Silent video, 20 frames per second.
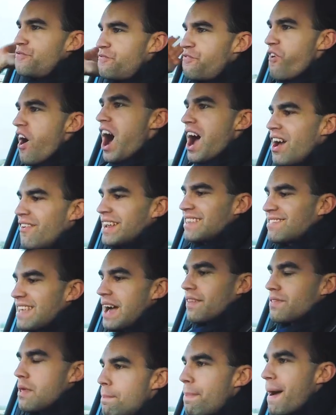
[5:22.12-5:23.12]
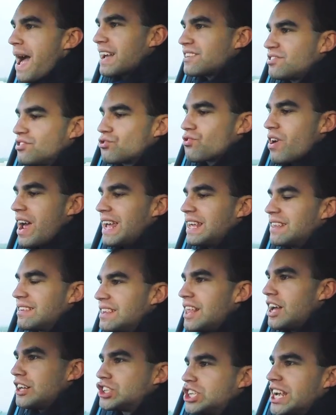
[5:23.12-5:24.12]
firing down the back straight,
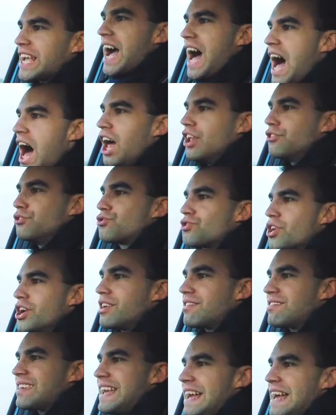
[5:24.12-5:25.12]
nudging 100,